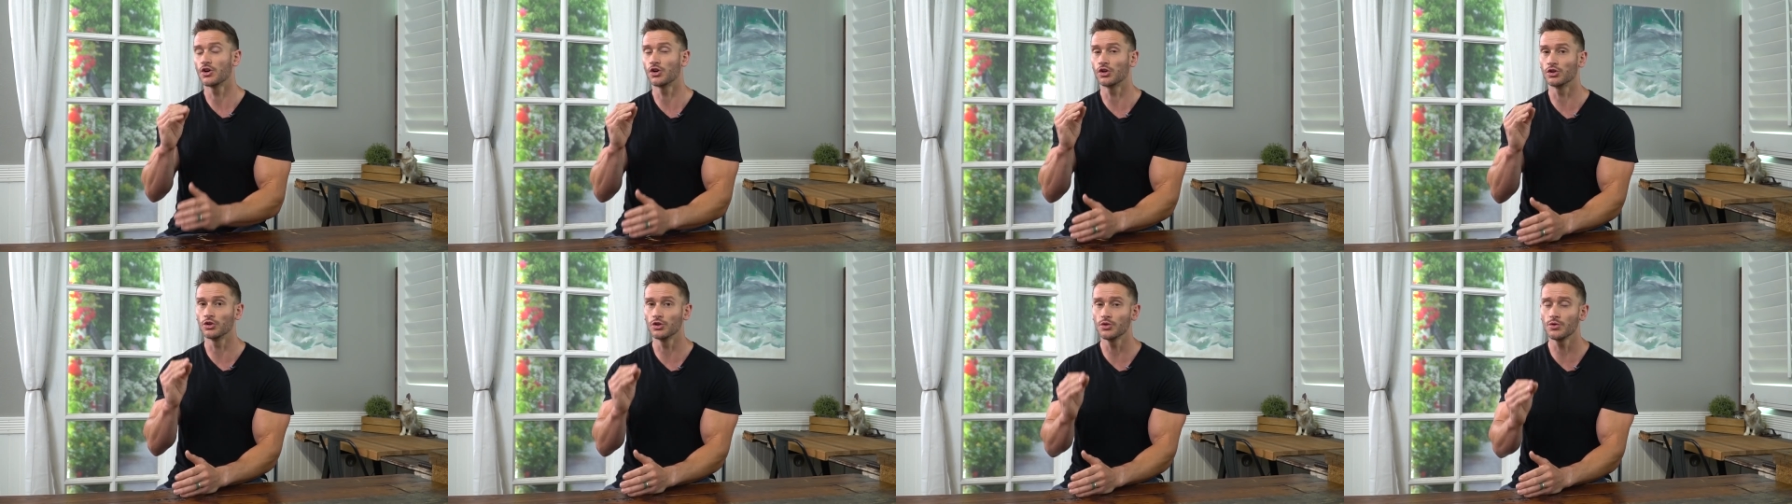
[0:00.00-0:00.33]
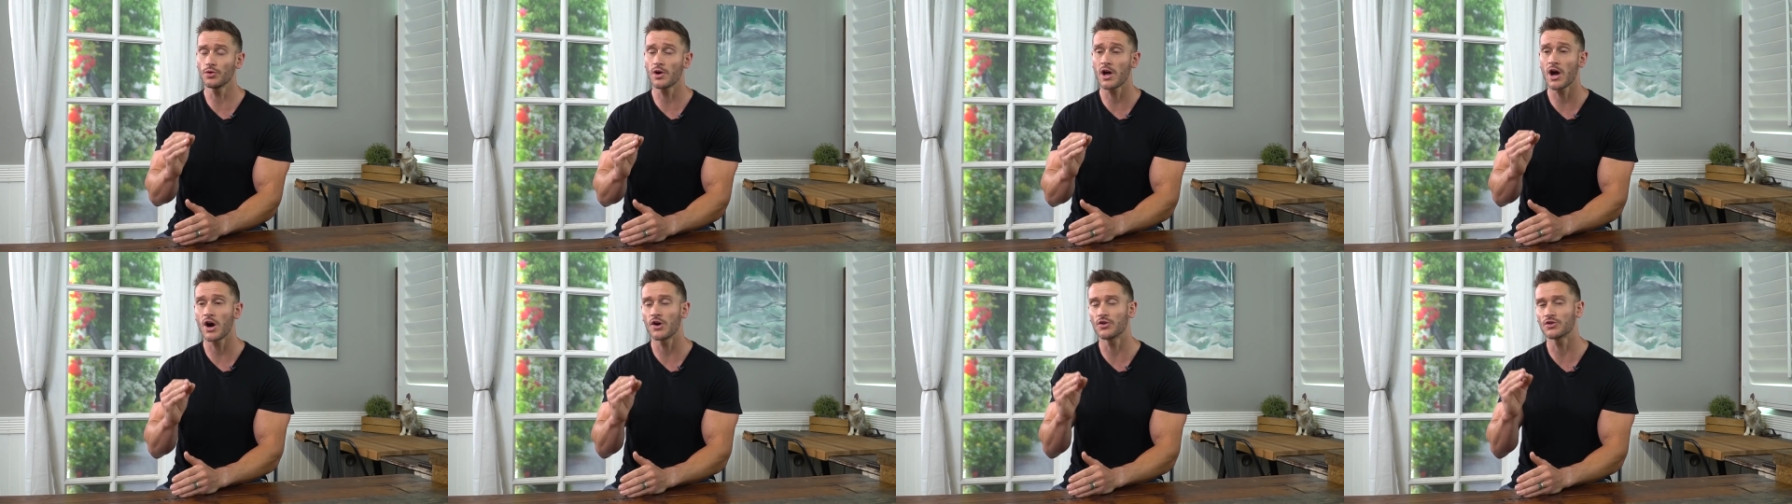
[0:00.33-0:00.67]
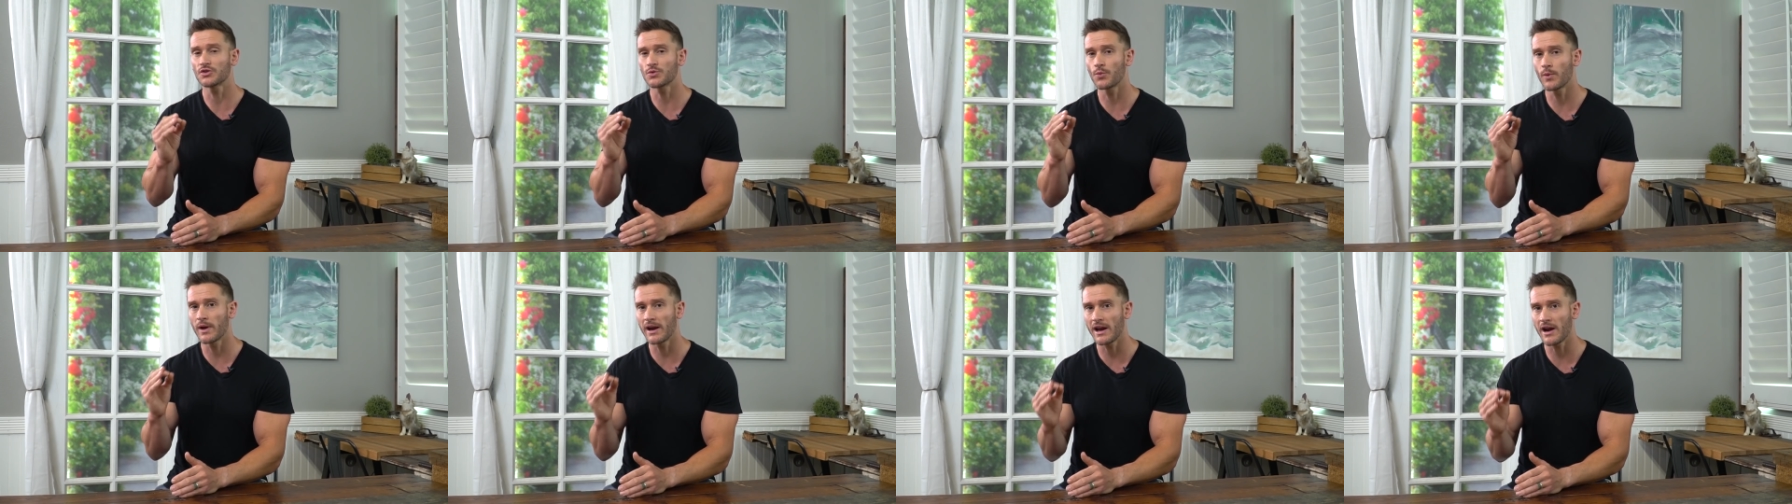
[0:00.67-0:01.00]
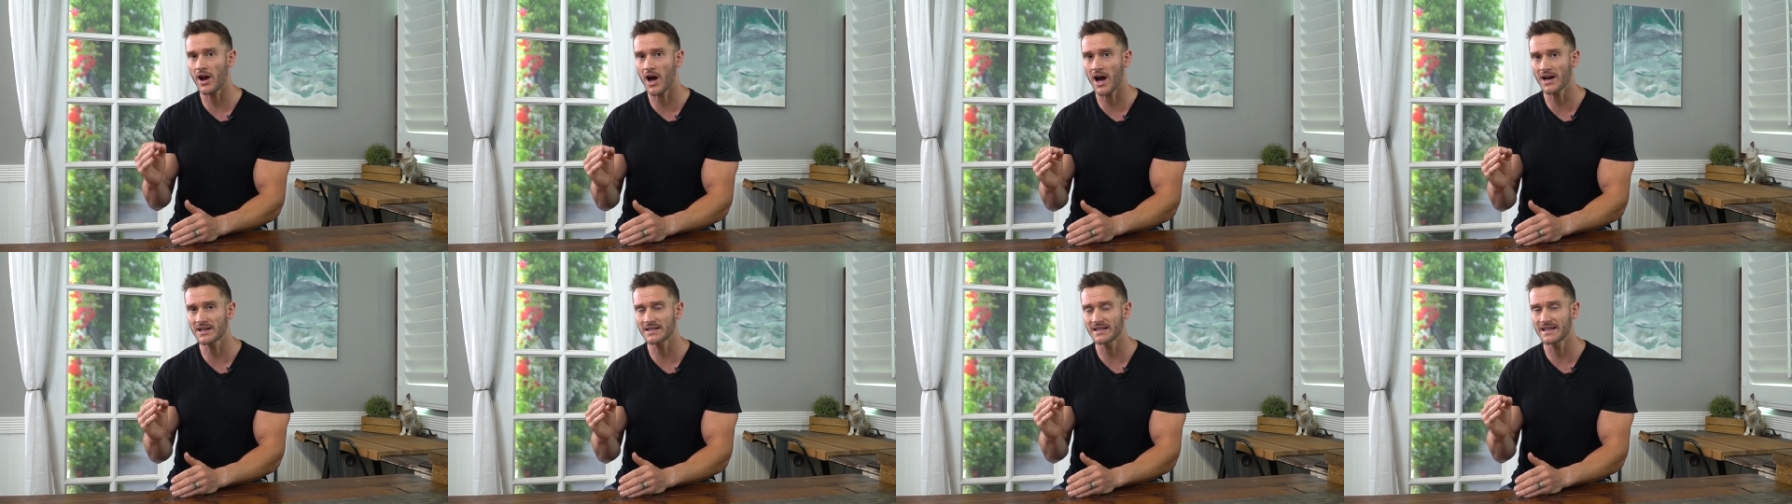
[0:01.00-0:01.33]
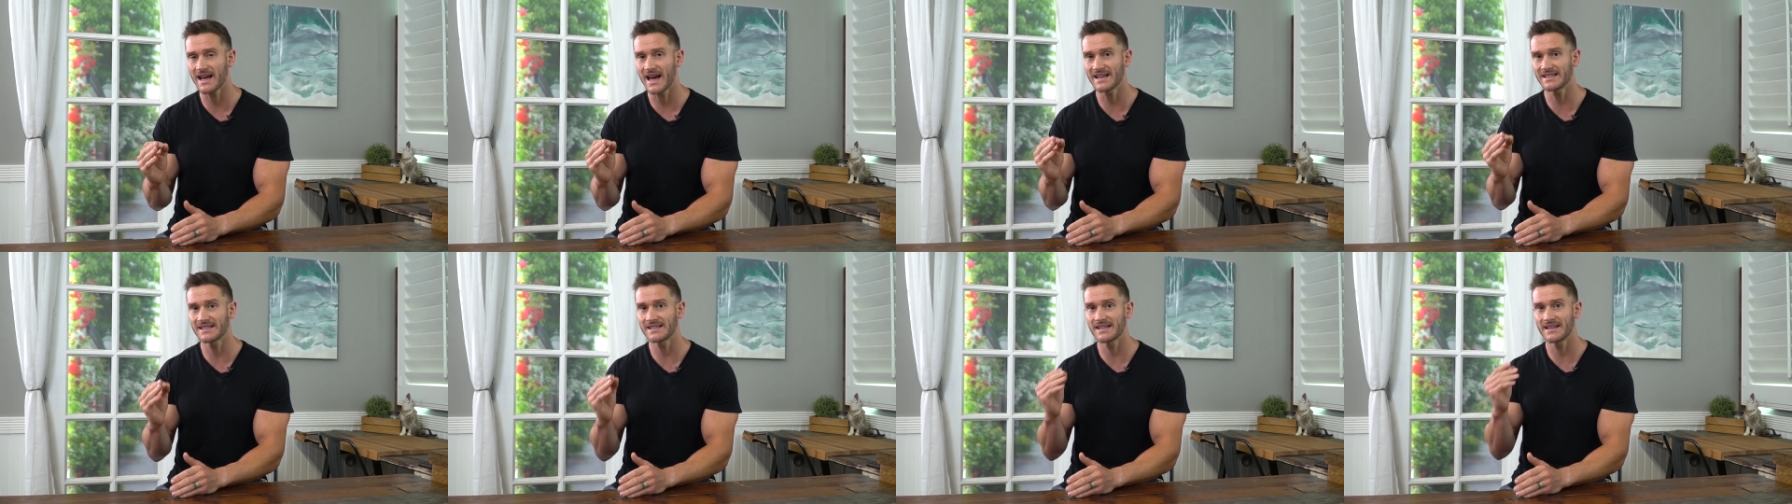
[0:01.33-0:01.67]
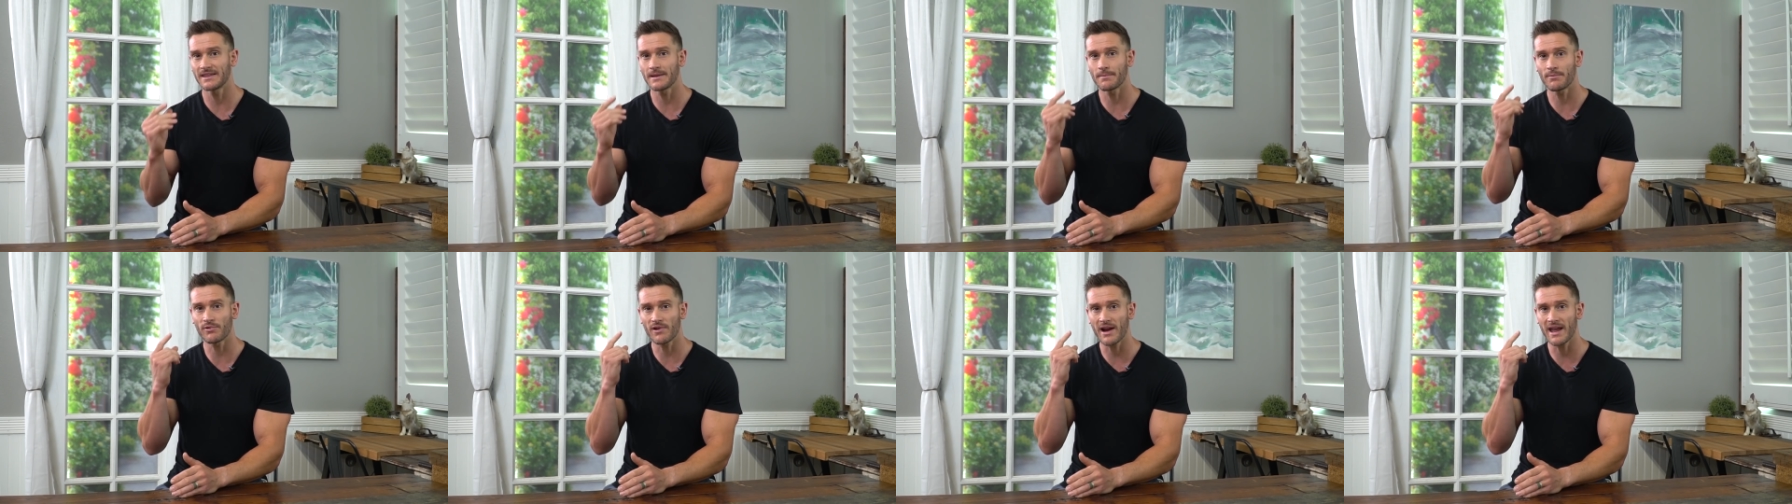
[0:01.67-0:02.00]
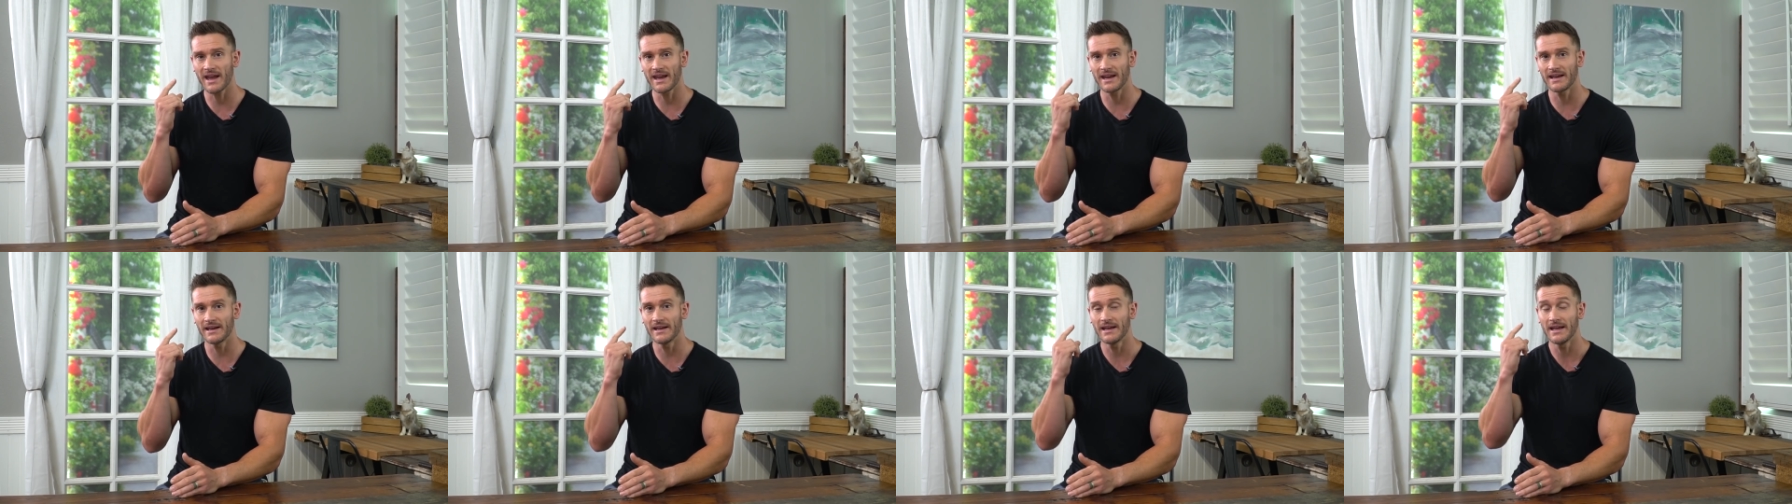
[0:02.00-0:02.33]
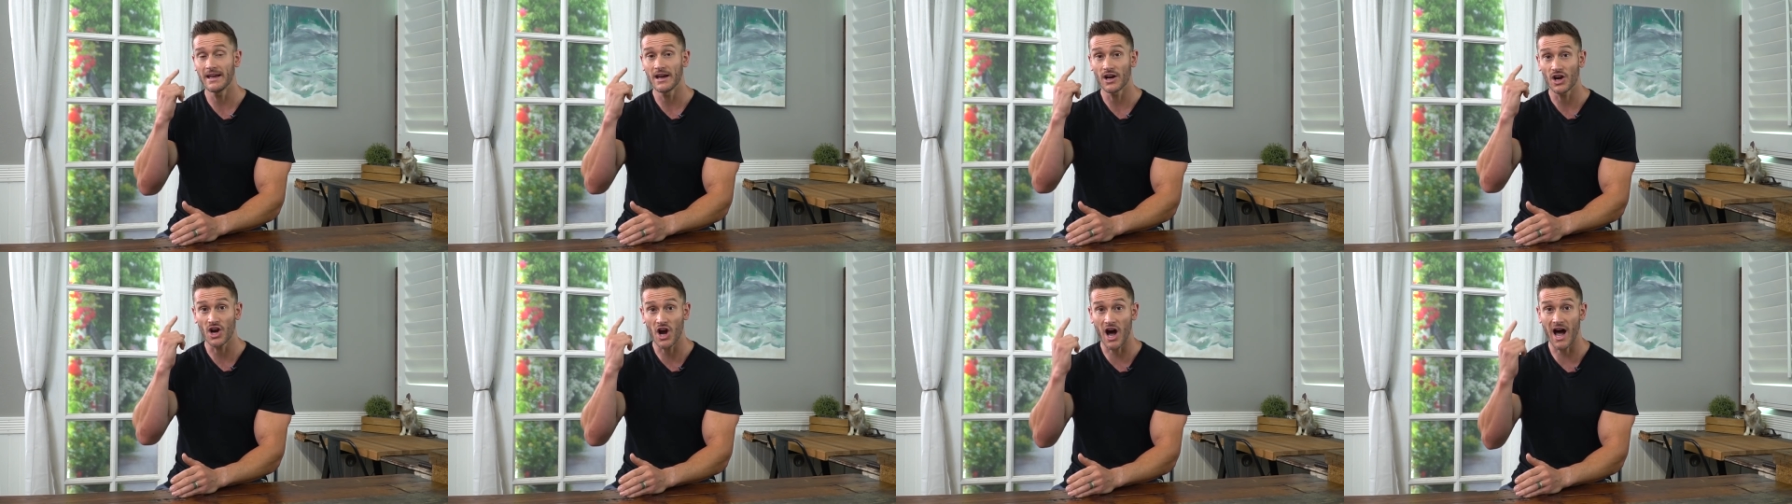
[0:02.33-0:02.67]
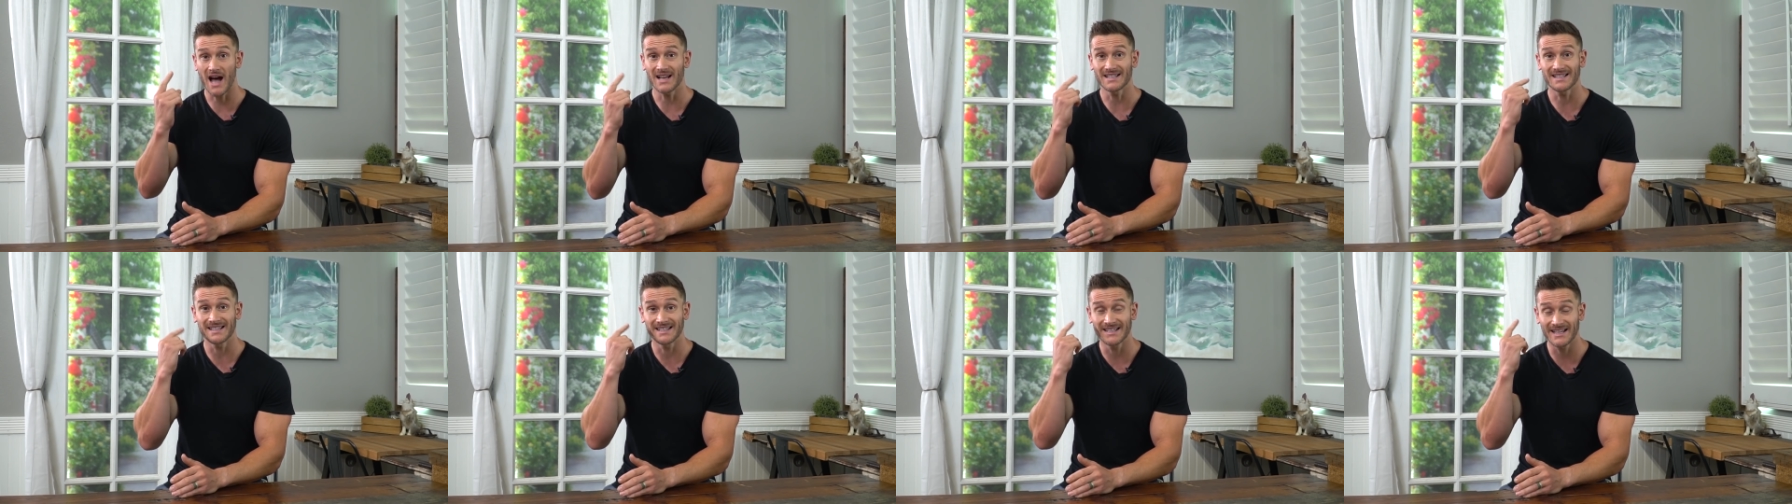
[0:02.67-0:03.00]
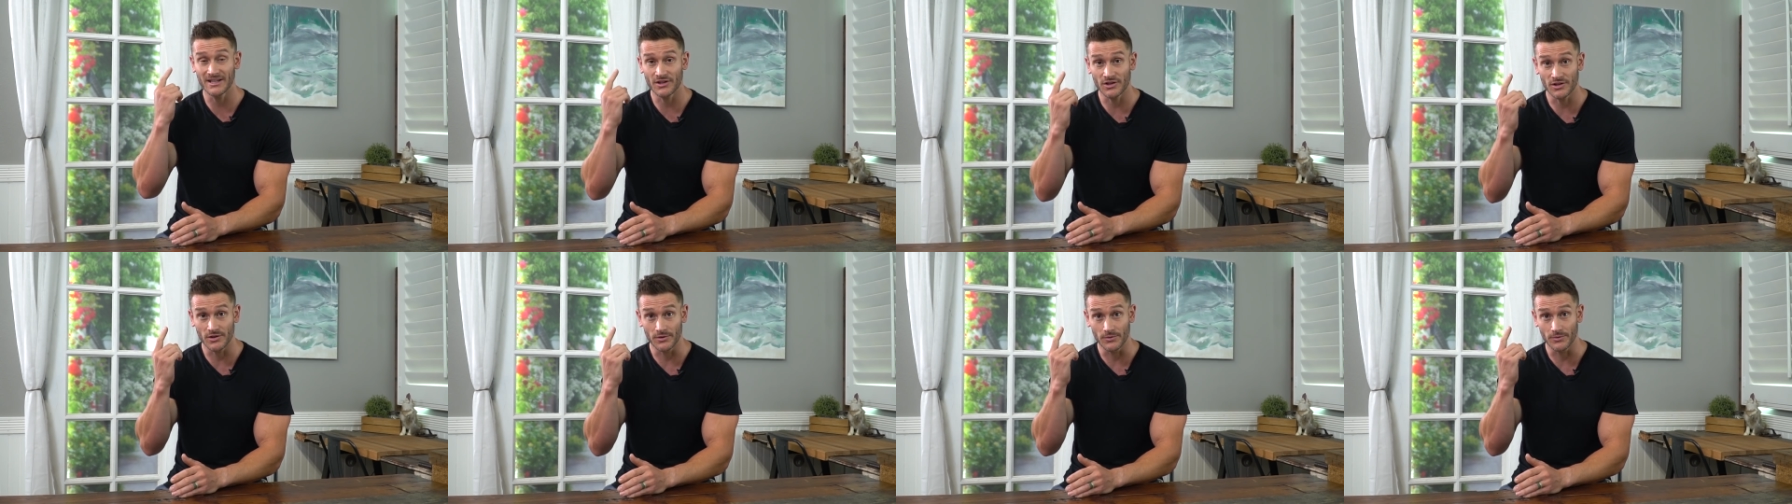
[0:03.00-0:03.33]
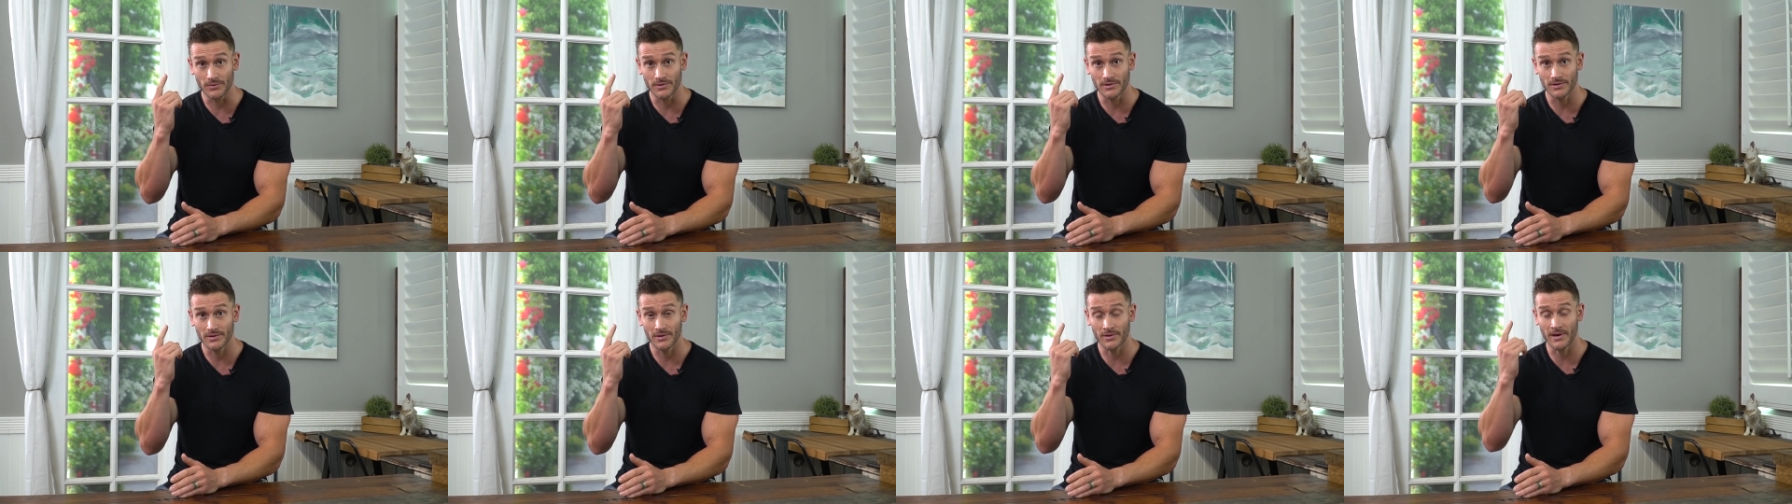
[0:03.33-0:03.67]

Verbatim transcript: glucose, when it oxidizes in the brain, causes issues.